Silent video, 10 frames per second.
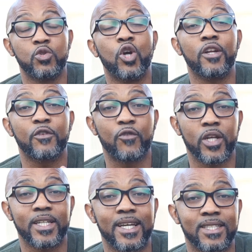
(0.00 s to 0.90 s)
You don't have to
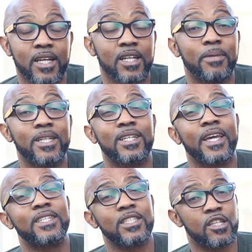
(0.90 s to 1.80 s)
follow it exactly, but it
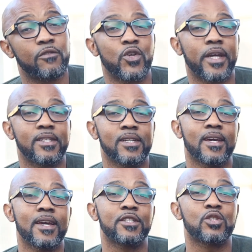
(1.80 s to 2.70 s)
can just give you an
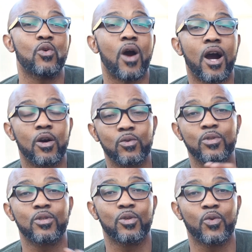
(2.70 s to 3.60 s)
idea as to
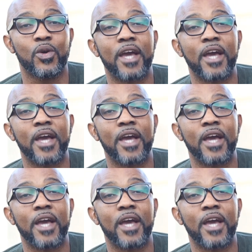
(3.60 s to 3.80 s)
how to